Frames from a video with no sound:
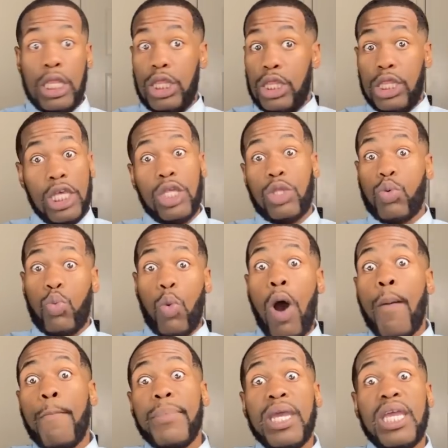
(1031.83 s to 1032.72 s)
this
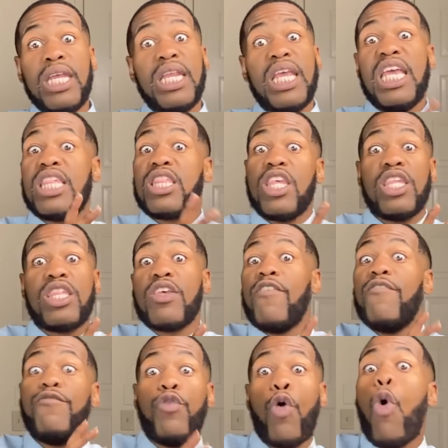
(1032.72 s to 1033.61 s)
woman it's, it's a
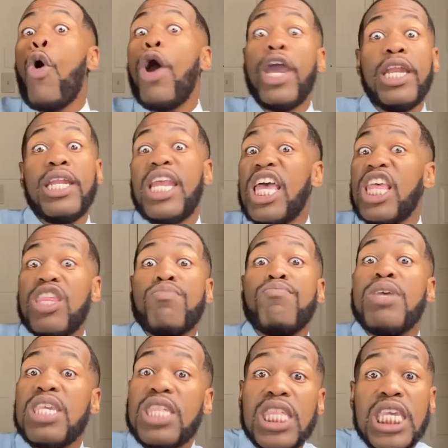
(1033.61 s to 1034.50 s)
void that's
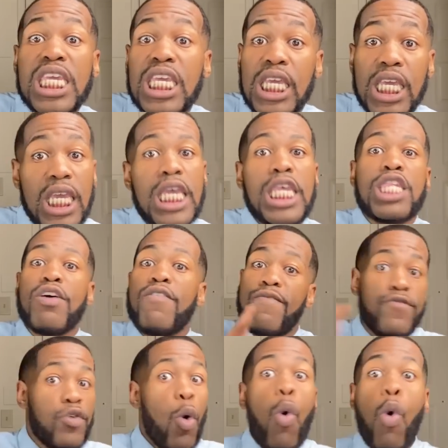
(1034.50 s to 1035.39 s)
missing it's a
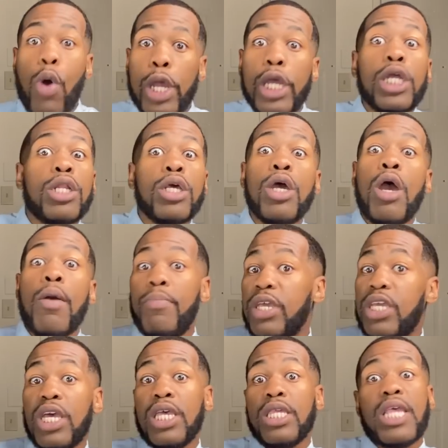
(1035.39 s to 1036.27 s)
void
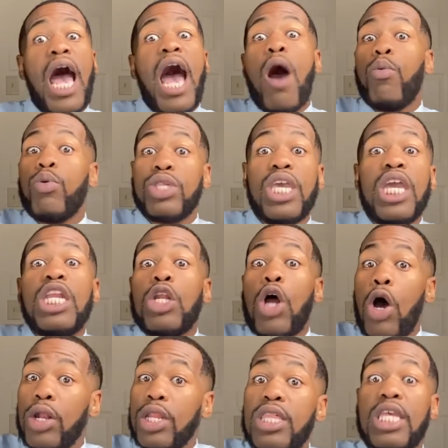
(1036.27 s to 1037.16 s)
because i was getting
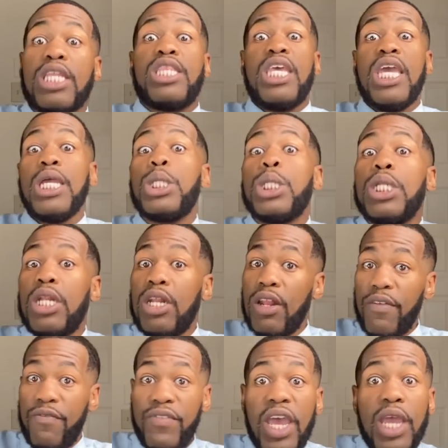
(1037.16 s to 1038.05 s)
all this attention and
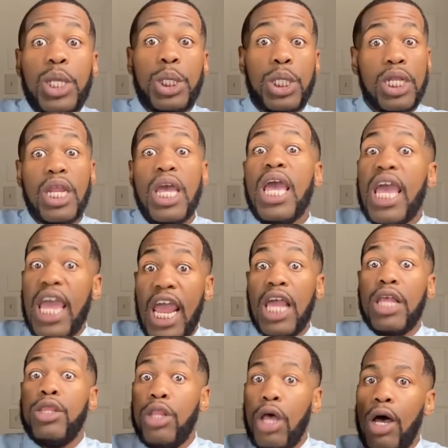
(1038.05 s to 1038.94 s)
affection
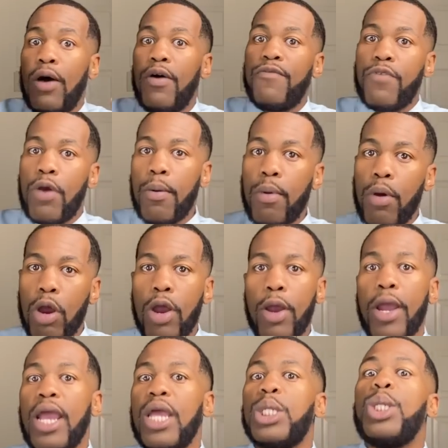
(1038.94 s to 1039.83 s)
and love from her
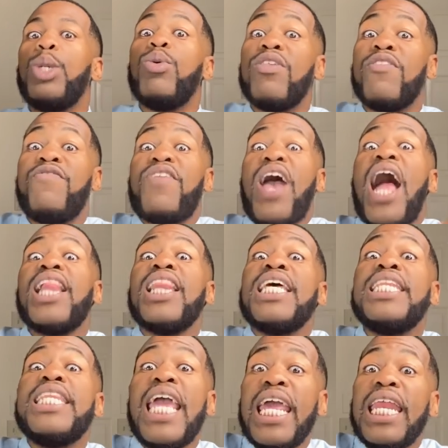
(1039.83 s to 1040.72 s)
and she was
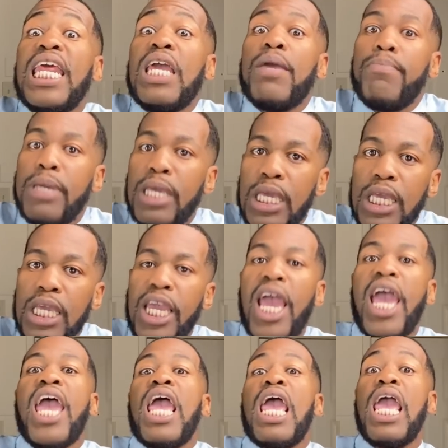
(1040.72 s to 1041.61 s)
validating me
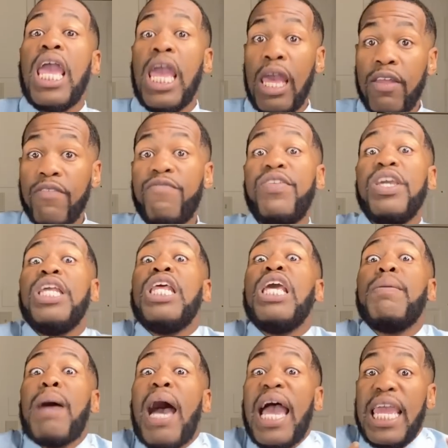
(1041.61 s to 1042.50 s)
and feeding
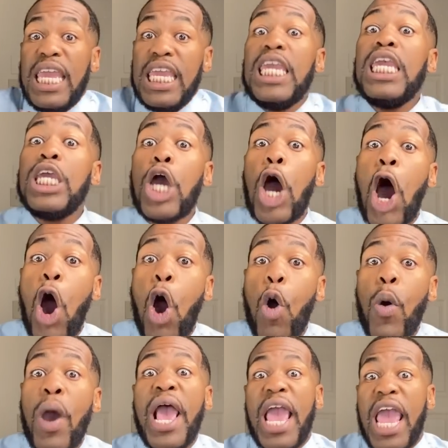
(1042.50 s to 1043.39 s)
my
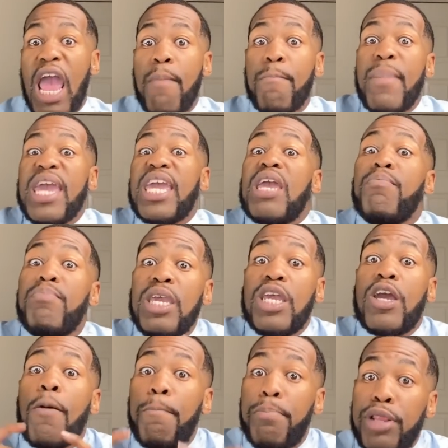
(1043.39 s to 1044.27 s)
ego and making me
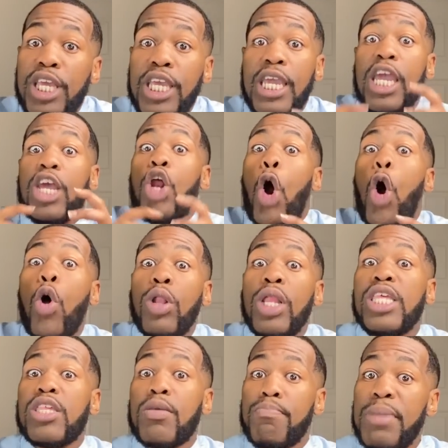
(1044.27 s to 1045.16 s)
complete and whole
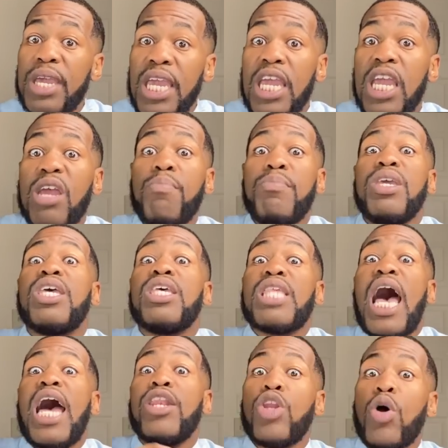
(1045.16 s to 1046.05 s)
as a man because
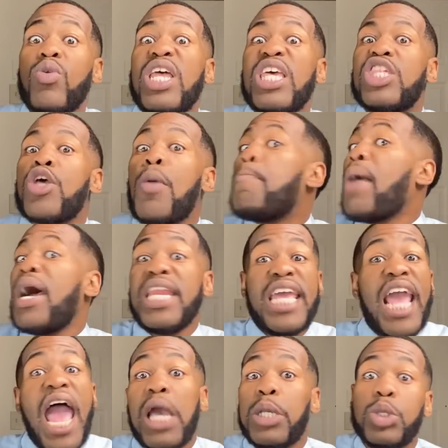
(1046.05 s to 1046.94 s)
i know that somebody
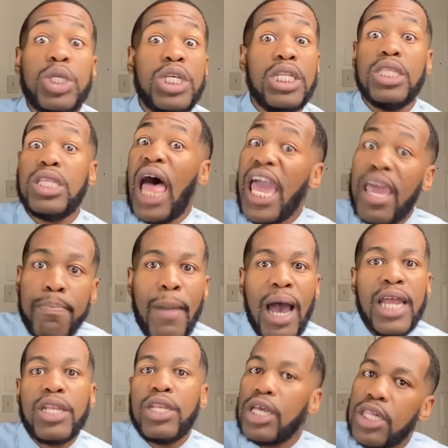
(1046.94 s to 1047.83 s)
actually liked
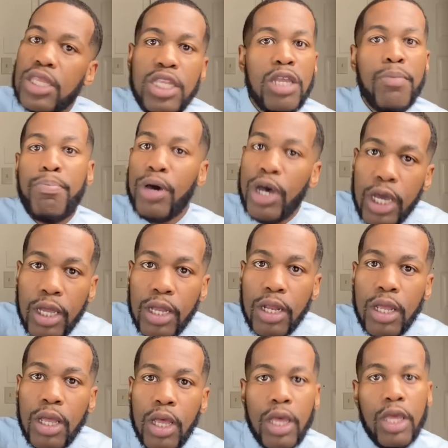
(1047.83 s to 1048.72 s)
my dusty butt
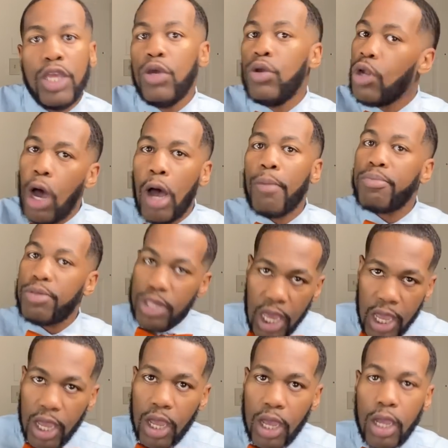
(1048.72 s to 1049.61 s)
you know what i'm
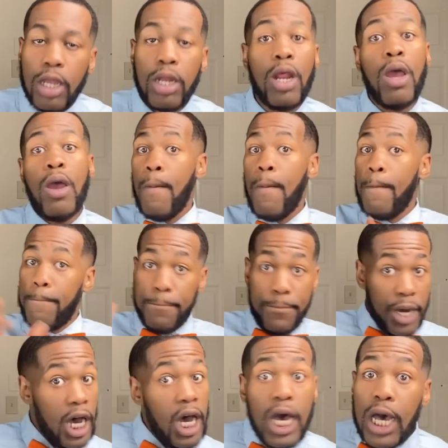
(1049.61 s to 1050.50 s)
saying
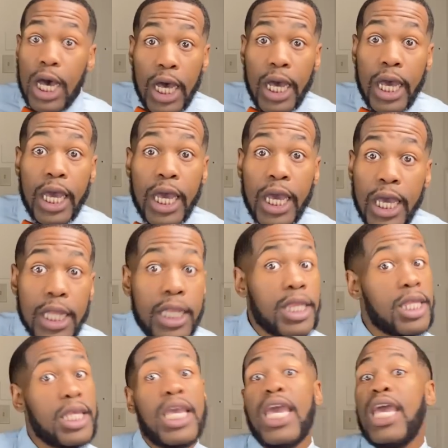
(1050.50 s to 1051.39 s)
but
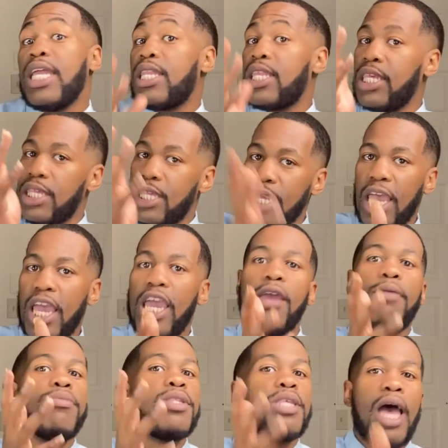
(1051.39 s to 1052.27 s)
at the
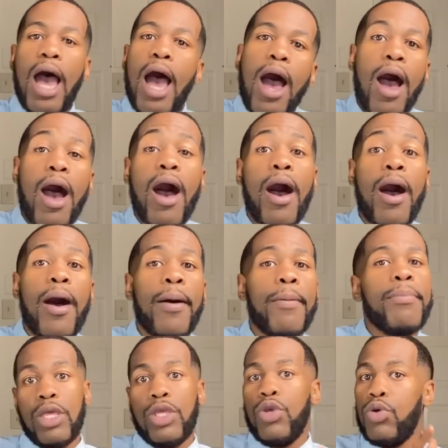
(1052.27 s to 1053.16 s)
same
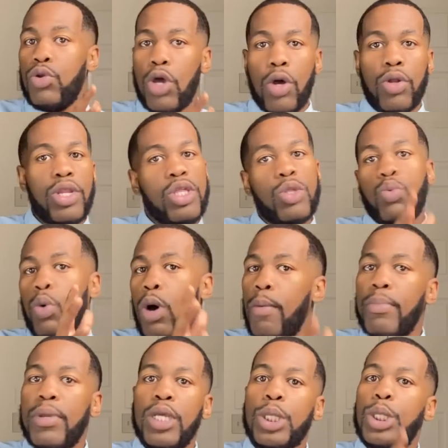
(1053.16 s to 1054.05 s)
time you know this
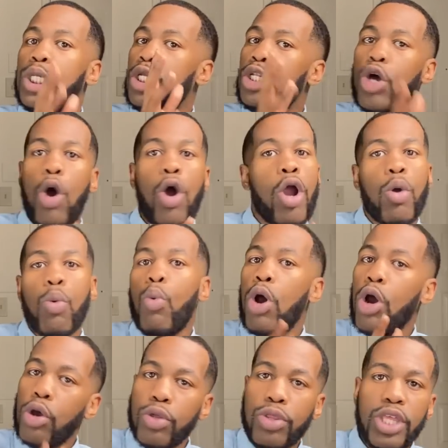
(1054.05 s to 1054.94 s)
woman she know her
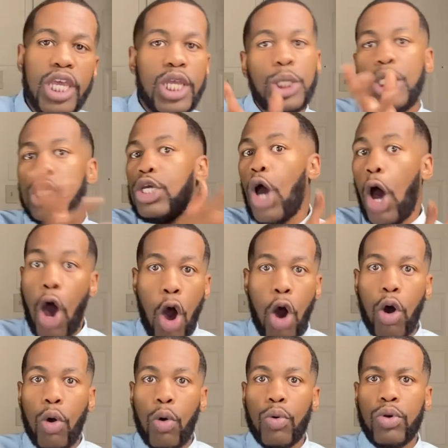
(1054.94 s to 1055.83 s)
worth and she
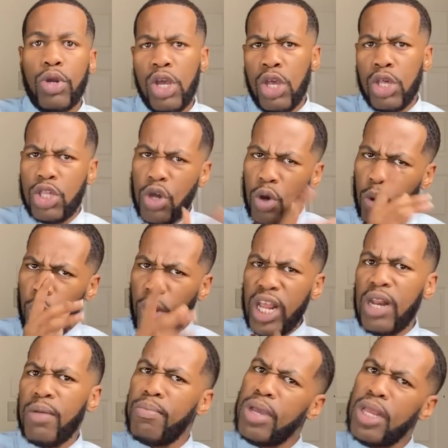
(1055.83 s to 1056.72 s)
gone so
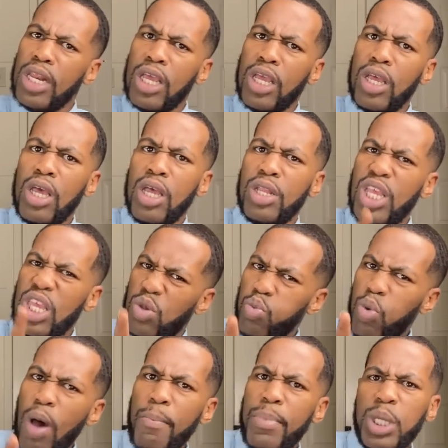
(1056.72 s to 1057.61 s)
wait a minute this
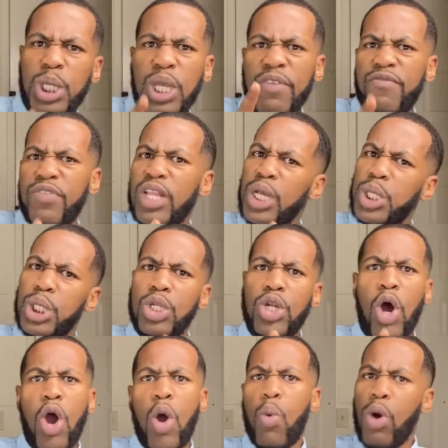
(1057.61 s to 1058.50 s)
woman she feel like she
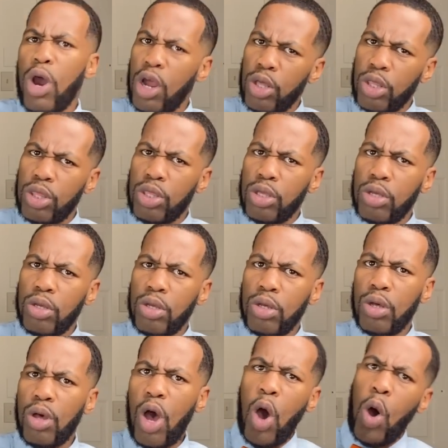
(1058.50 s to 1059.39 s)
know her worth
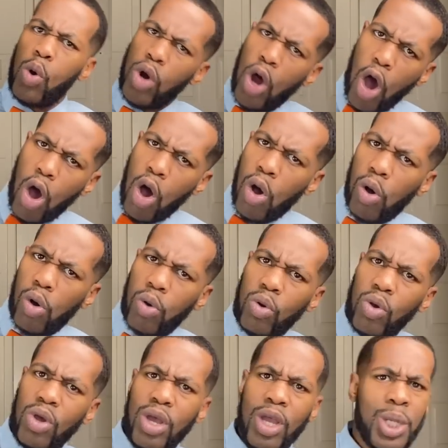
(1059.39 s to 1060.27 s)
hold on
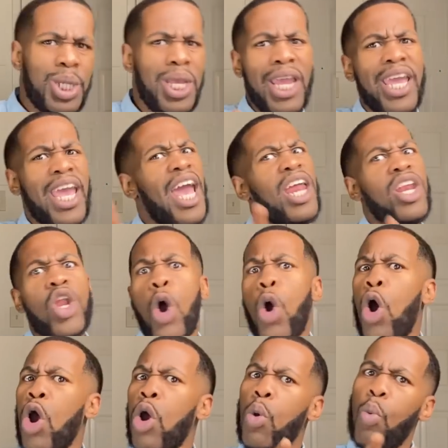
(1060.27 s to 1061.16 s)
she can't know
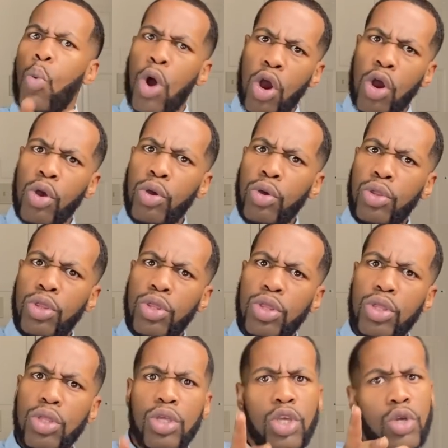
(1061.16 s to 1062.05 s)
her worth
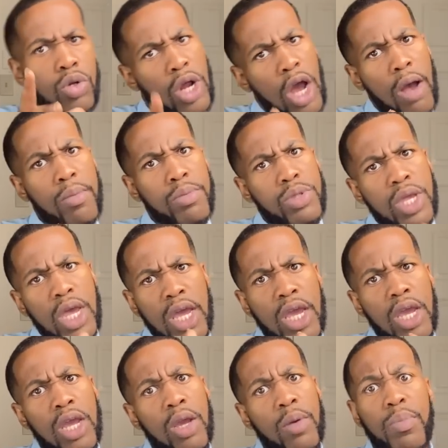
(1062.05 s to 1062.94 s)
you know what I'm
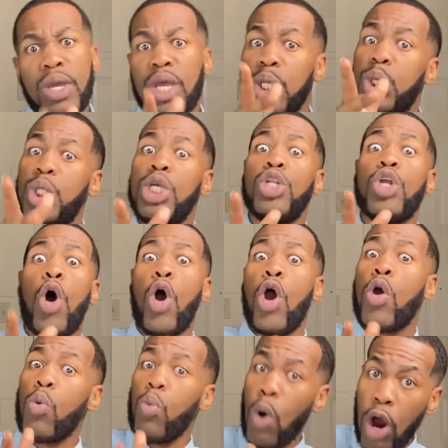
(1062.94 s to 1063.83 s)
saying? Because she know
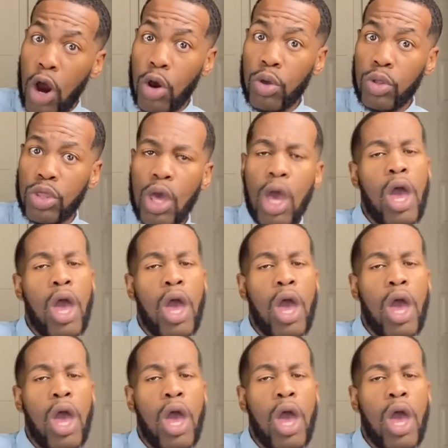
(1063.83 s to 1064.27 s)
her worth.